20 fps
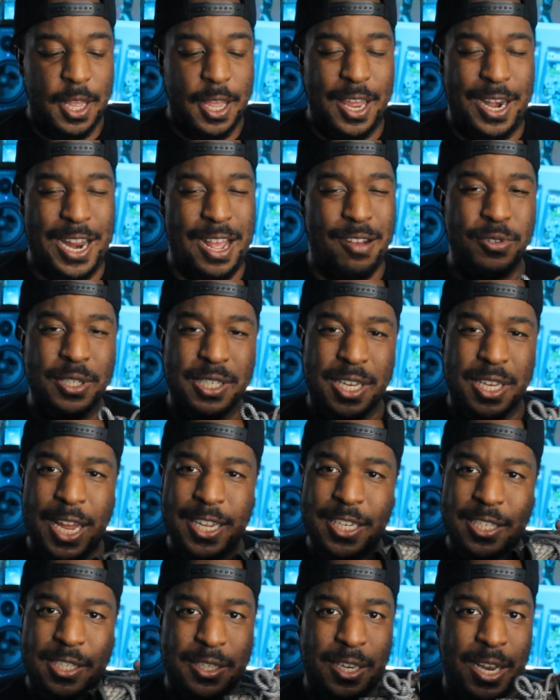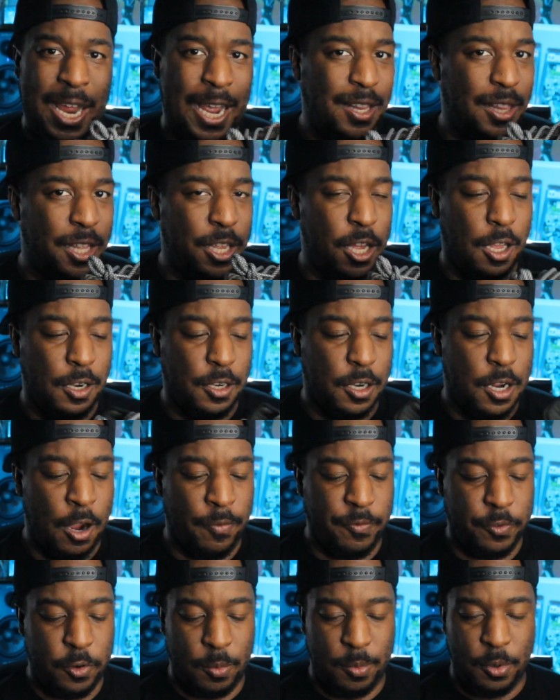And that was like slightly
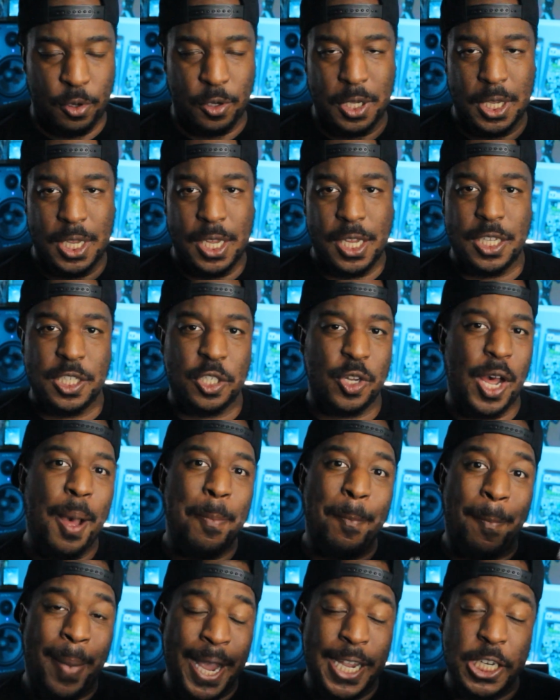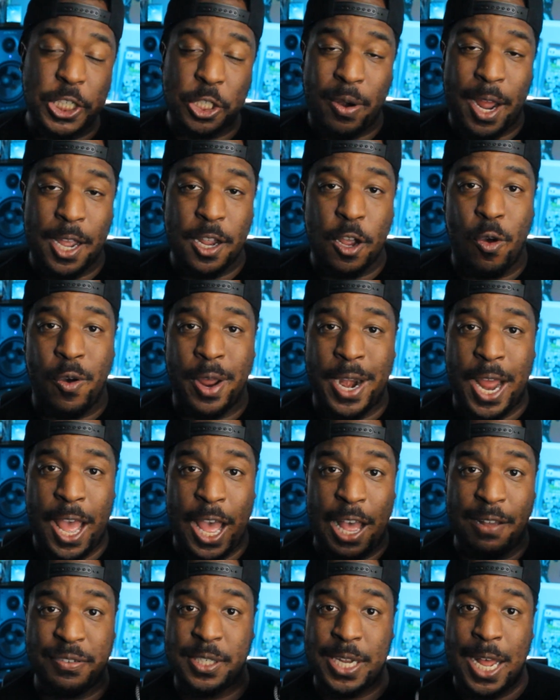uncomfortable. So I might try going a
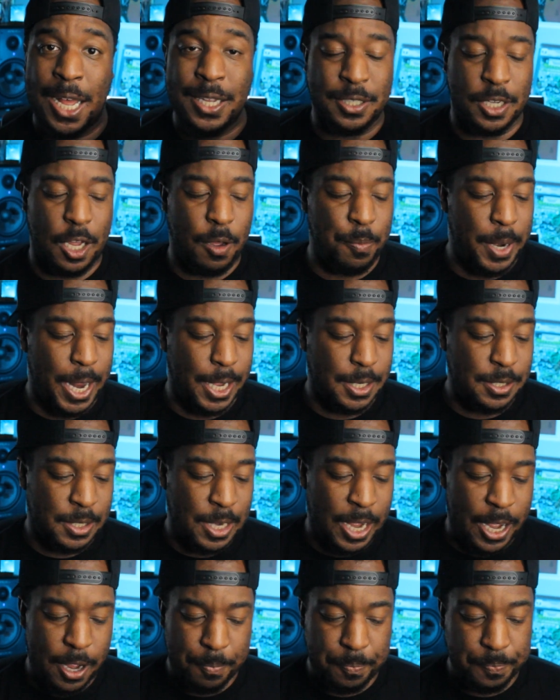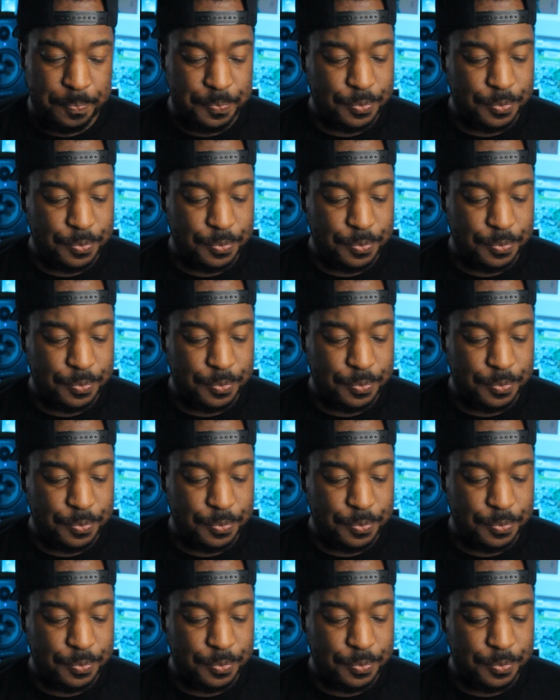half size up next time.